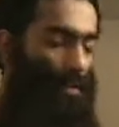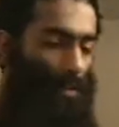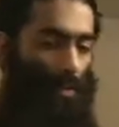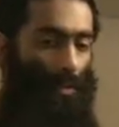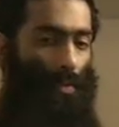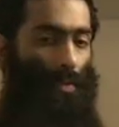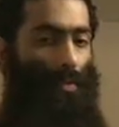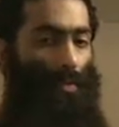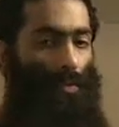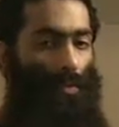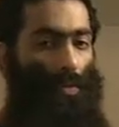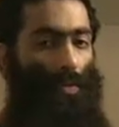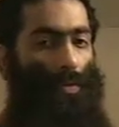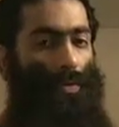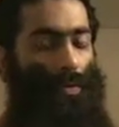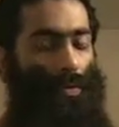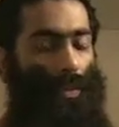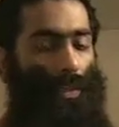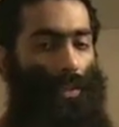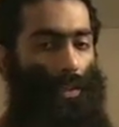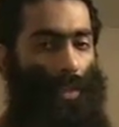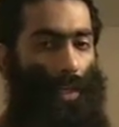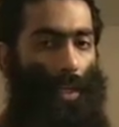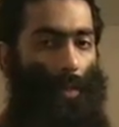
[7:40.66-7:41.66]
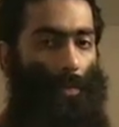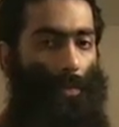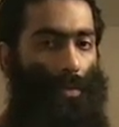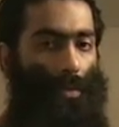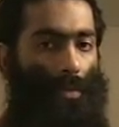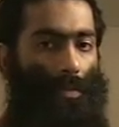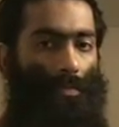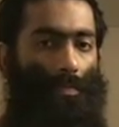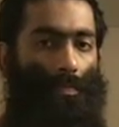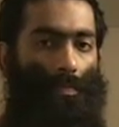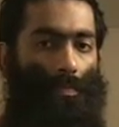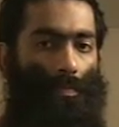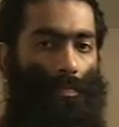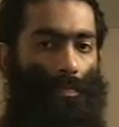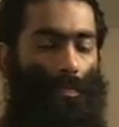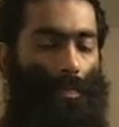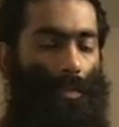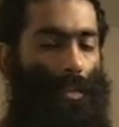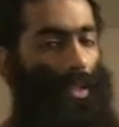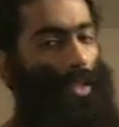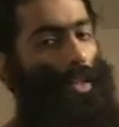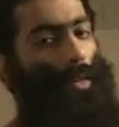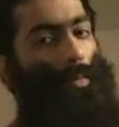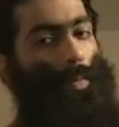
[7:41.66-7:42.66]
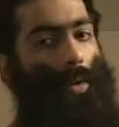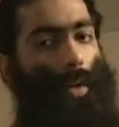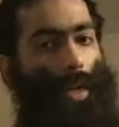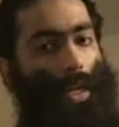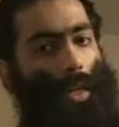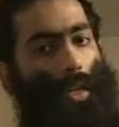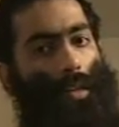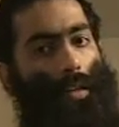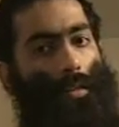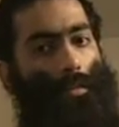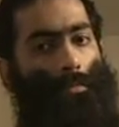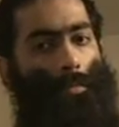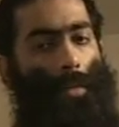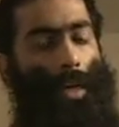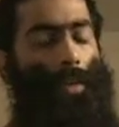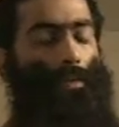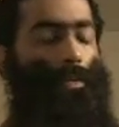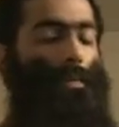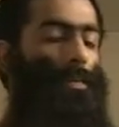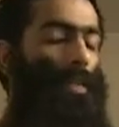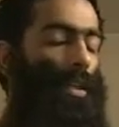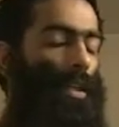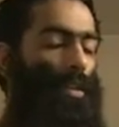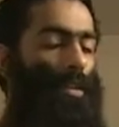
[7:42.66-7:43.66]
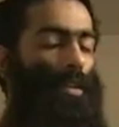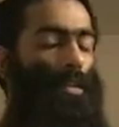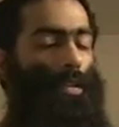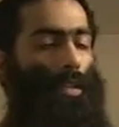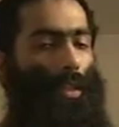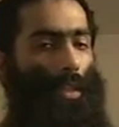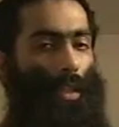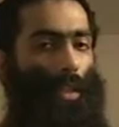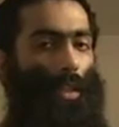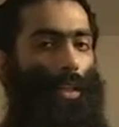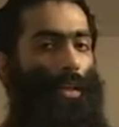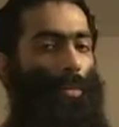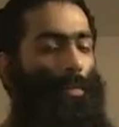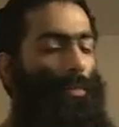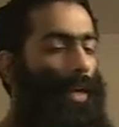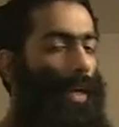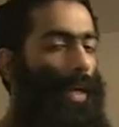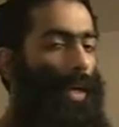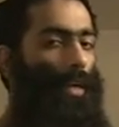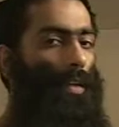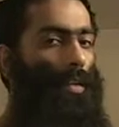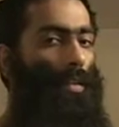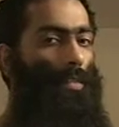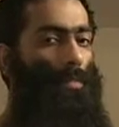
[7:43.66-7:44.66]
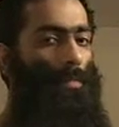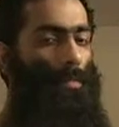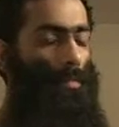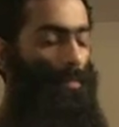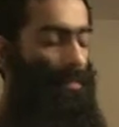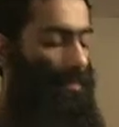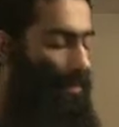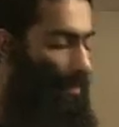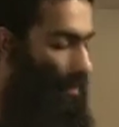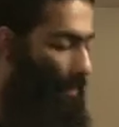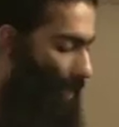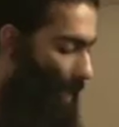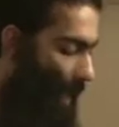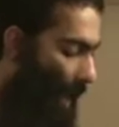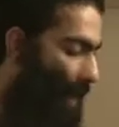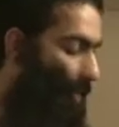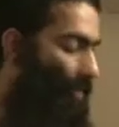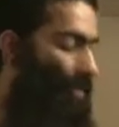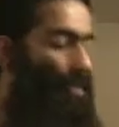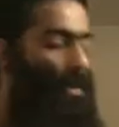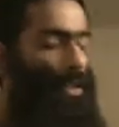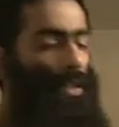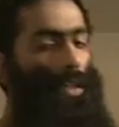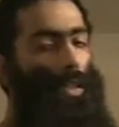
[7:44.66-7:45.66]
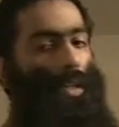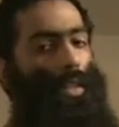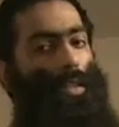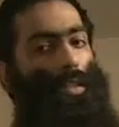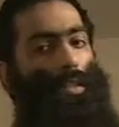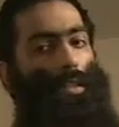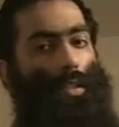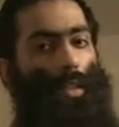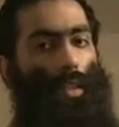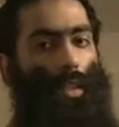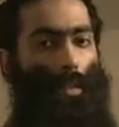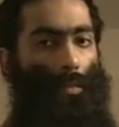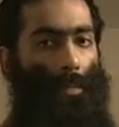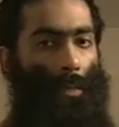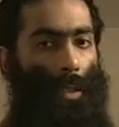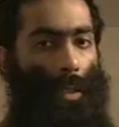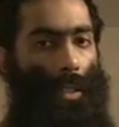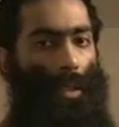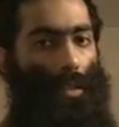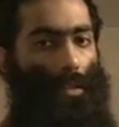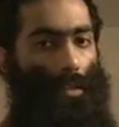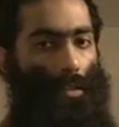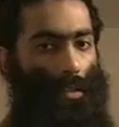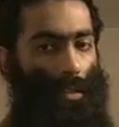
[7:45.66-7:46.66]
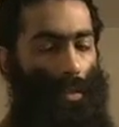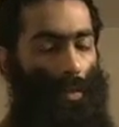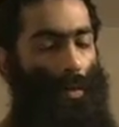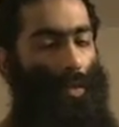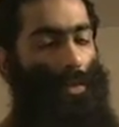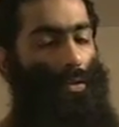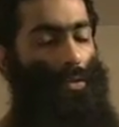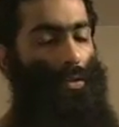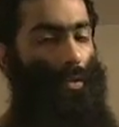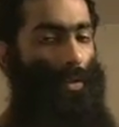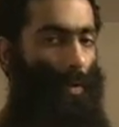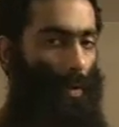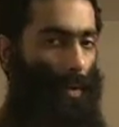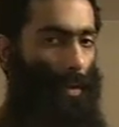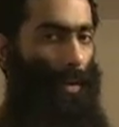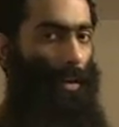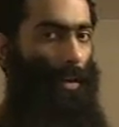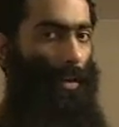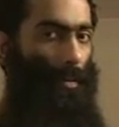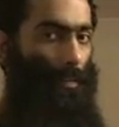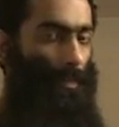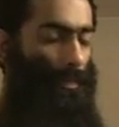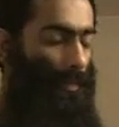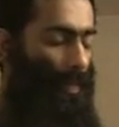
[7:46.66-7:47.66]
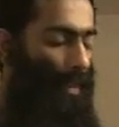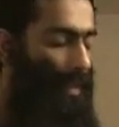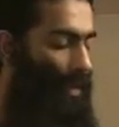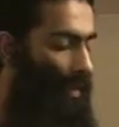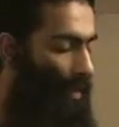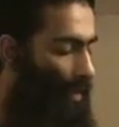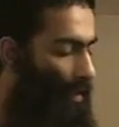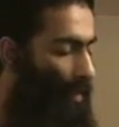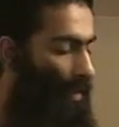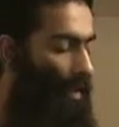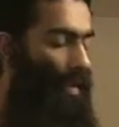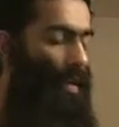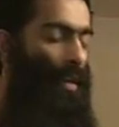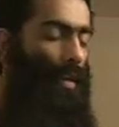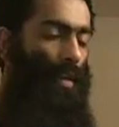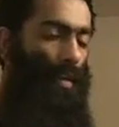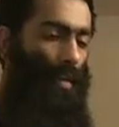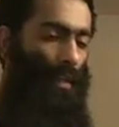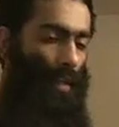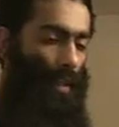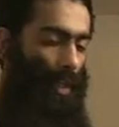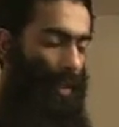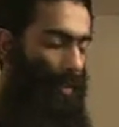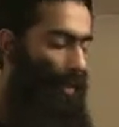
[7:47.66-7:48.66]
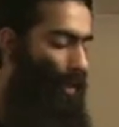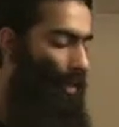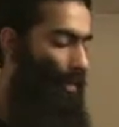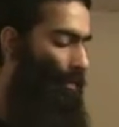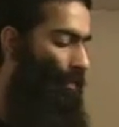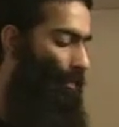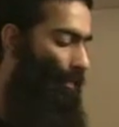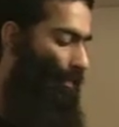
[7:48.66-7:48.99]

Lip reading: do 2-3 steps, take a break, have a meal, and then come back. They have to be done in immediate sequential order. Here we go.